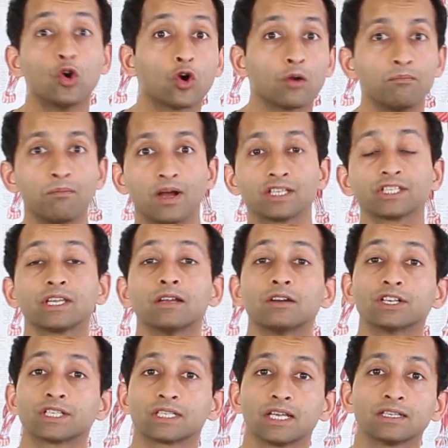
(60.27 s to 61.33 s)

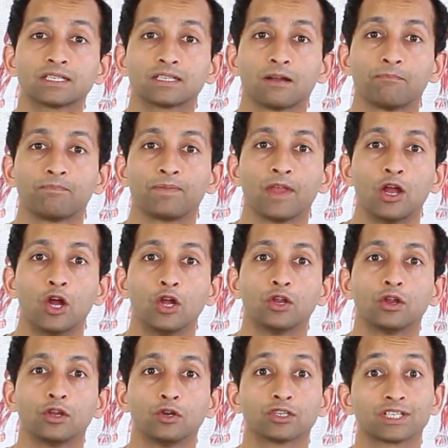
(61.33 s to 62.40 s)
neuromuscular system,
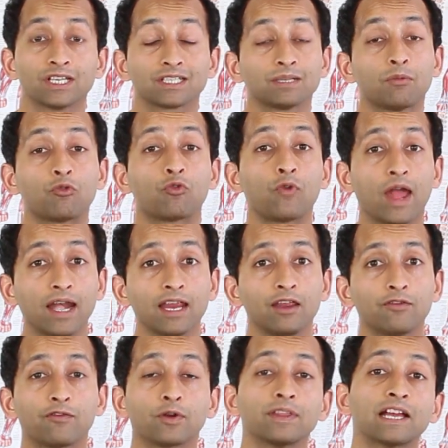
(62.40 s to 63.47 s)
your system
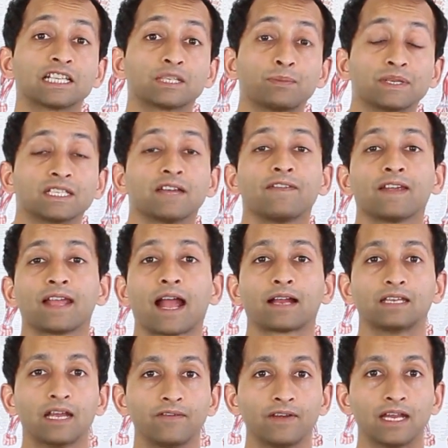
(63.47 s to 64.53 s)
ready for that specific
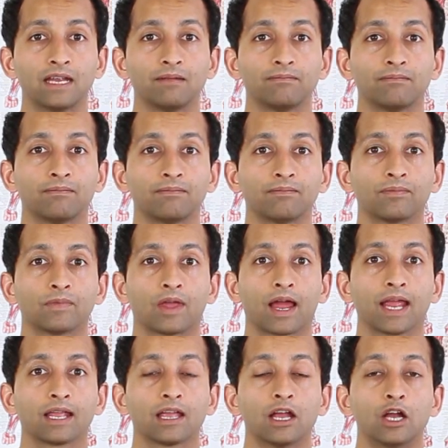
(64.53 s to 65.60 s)
activity,
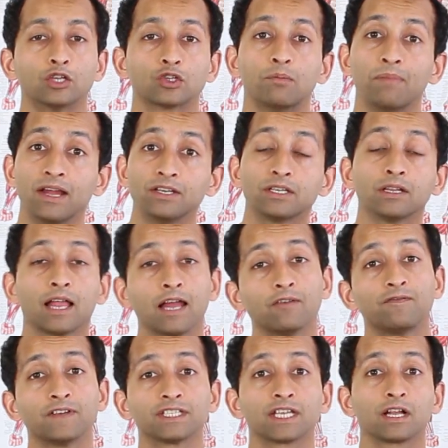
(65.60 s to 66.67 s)
right? So mental
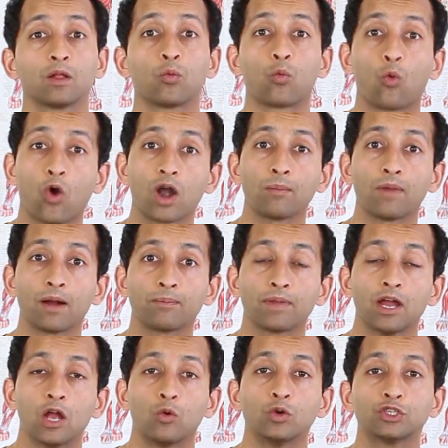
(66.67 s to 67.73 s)
and physical
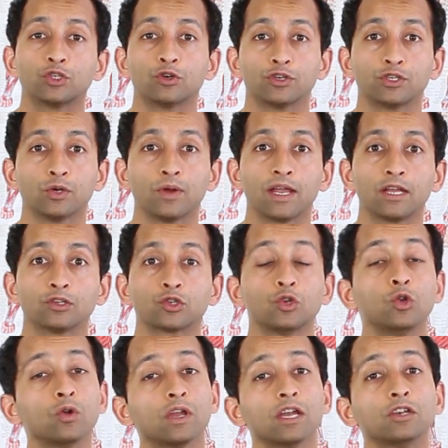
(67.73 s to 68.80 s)
warm-up, which you're doing. So
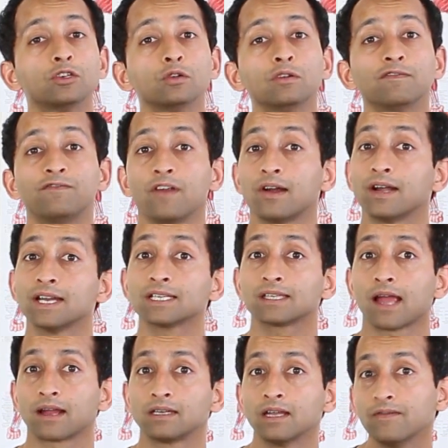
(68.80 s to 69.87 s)
you can do
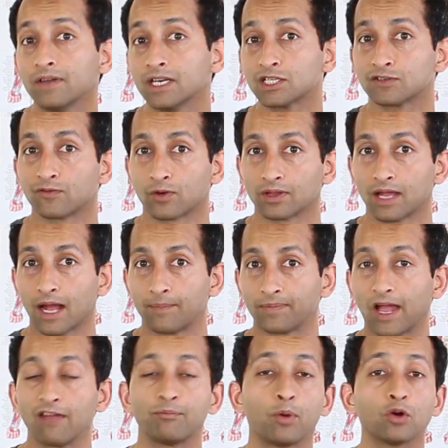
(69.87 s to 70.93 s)
various activities for
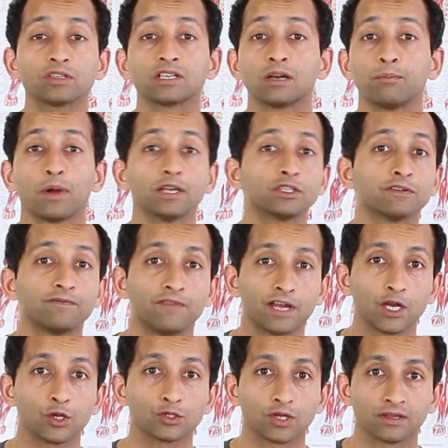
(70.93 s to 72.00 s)
that. I posted a bunch of
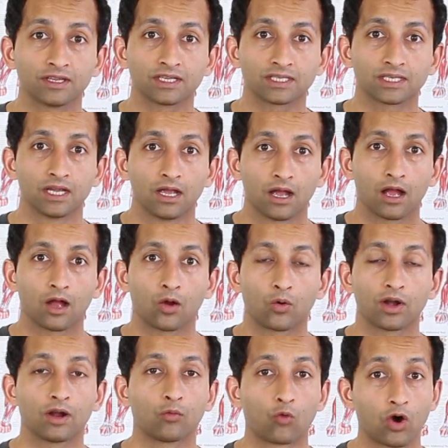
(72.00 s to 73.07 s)
videos on this,
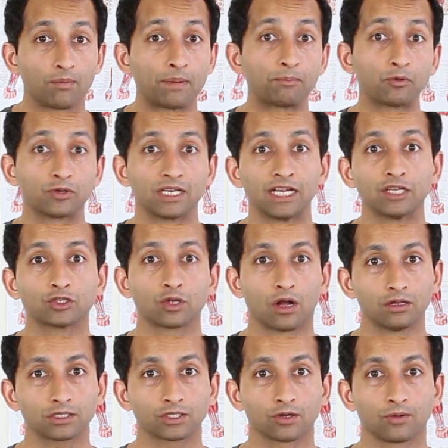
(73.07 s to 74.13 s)
on a warm-up routines
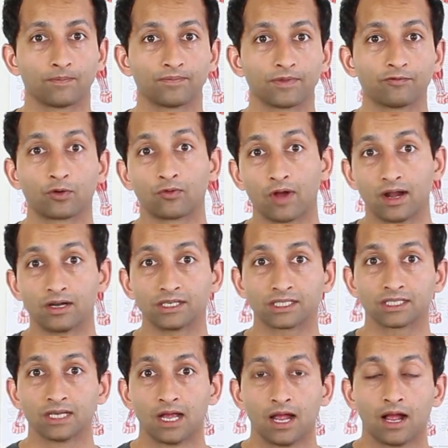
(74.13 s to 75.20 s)
also for
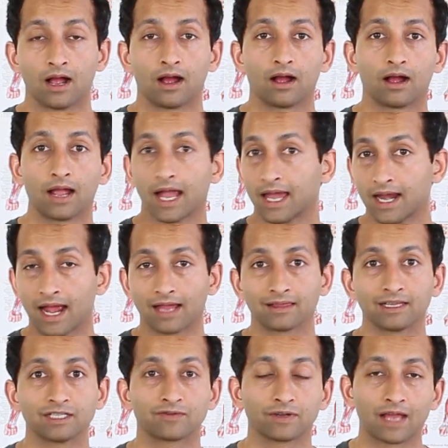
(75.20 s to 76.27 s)
runners and
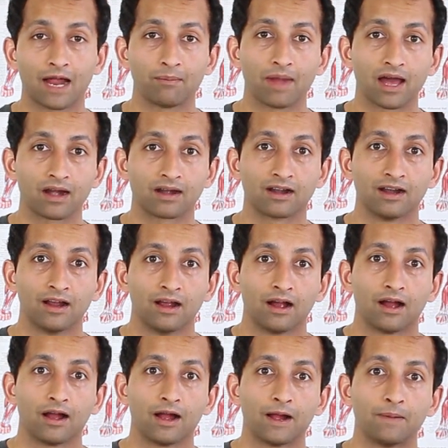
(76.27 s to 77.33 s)
athletes for that matter.
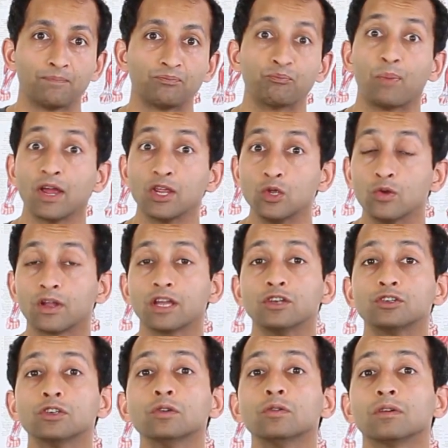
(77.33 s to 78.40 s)
But you
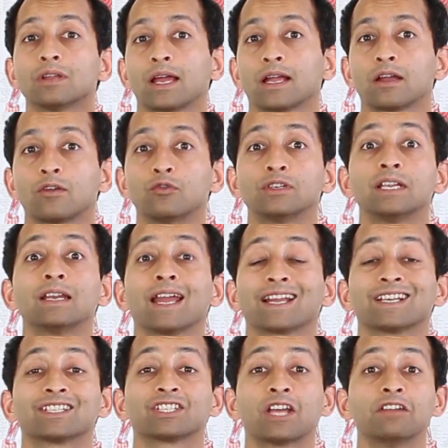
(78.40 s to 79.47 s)
can do like a routine,
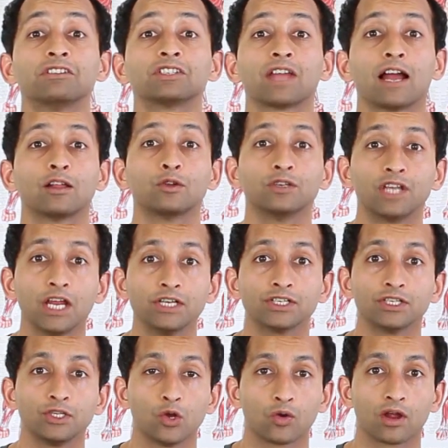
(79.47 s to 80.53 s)
like a sun
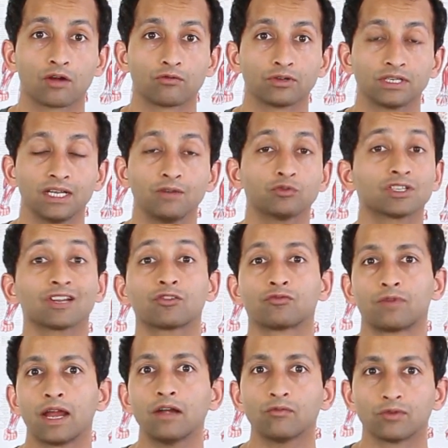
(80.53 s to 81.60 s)
salutation yoga routine was a
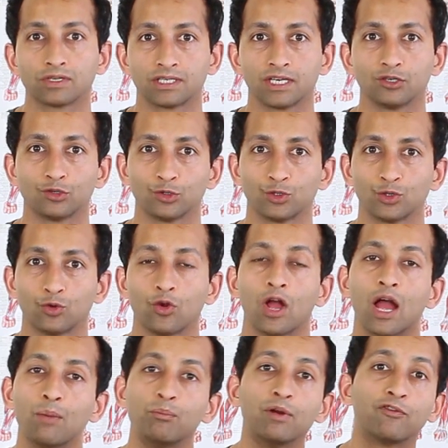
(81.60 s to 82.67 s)
great routine to do
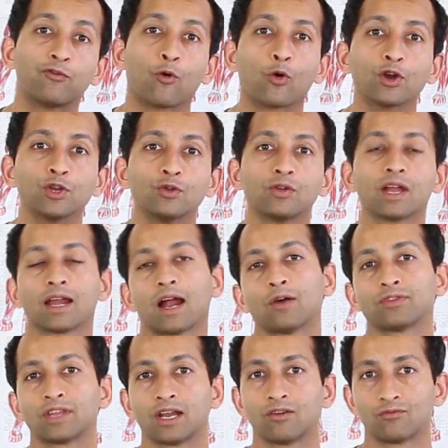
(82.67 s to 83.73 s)
before you get
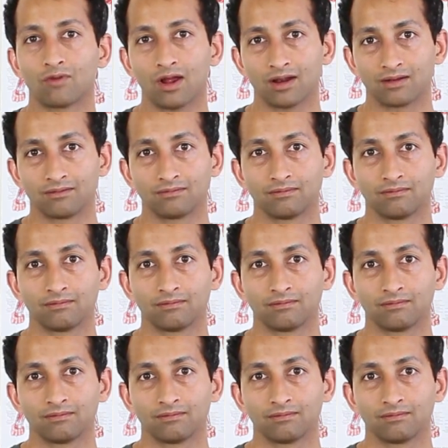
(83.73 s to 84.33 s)
out there and run,